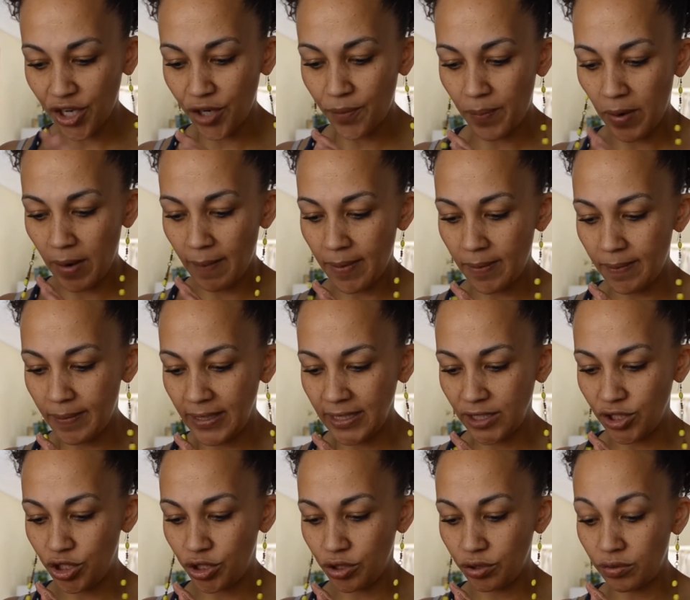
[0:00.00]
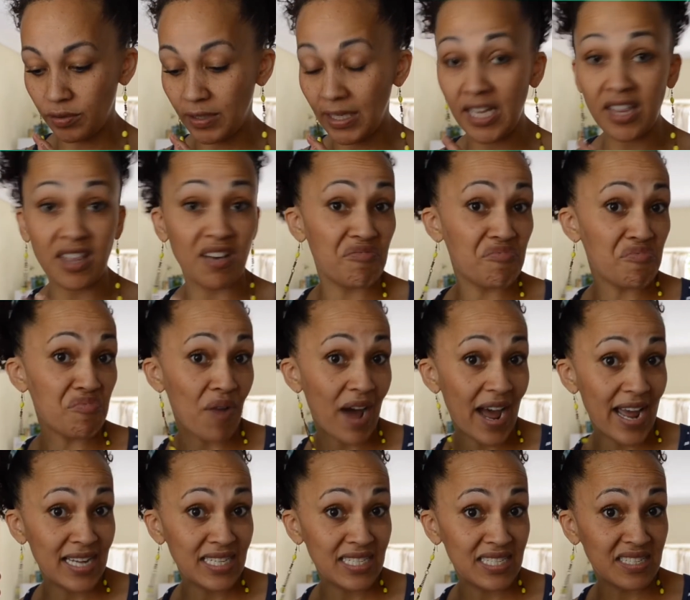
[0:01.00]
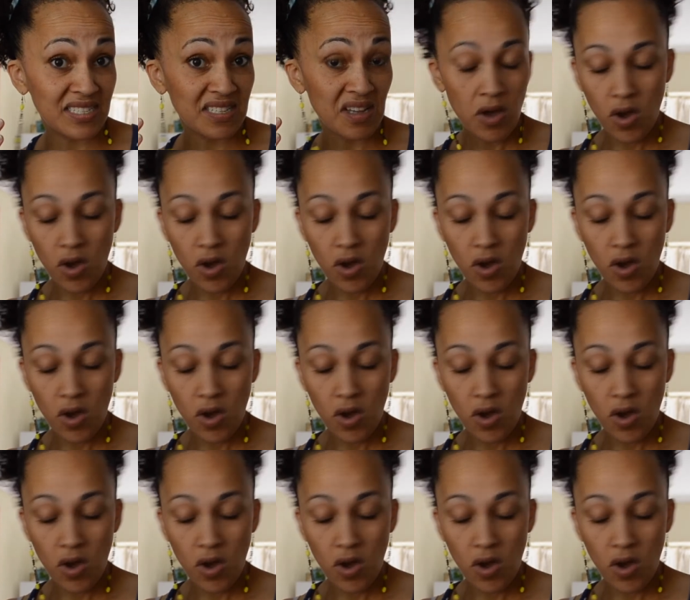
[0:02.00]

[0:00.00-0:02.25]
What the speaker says: probably do either rice